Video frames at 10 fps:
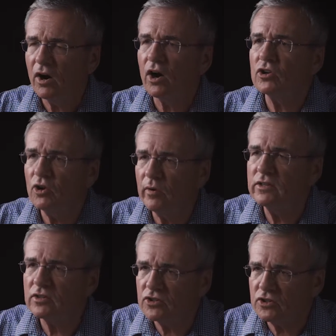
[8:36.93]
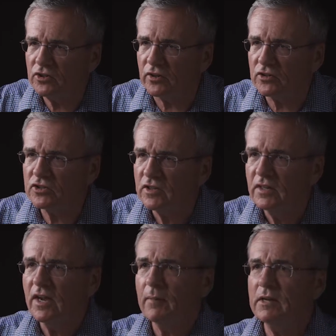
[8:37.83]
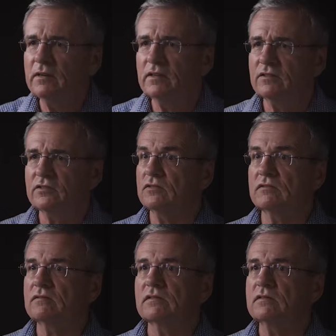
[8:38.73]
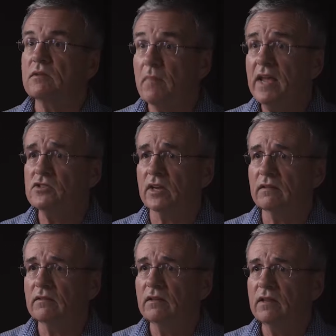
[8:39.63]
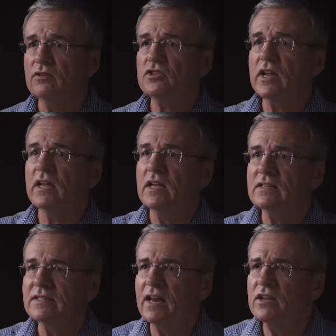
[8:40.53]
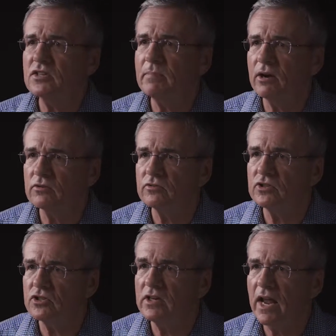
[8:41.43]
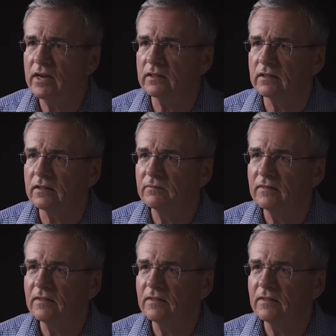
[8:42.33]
are going to church. I mean, it's amazing. They're saying, tell us about Christianity.